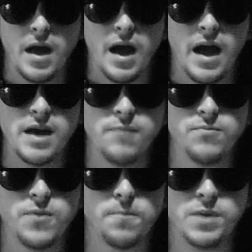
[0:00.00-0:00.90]
I
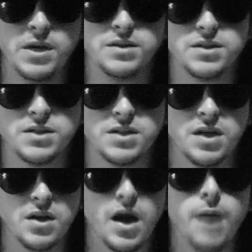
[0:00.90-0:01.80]
am the peace,
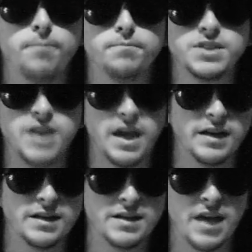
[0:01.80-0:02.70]

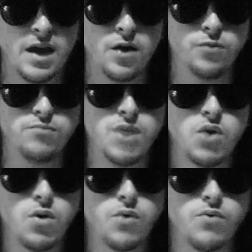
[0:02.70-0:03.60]
upside-down
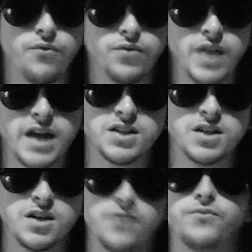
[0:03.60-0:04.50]
mirror
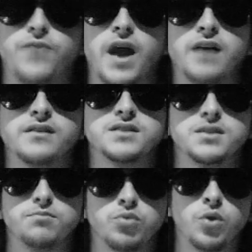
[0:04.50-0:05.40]
reflection of violence
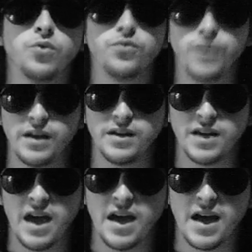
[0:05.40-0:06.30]
and profane
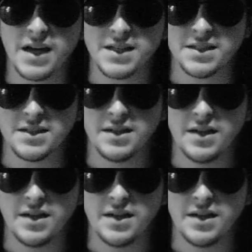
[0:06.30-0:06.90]
chaos.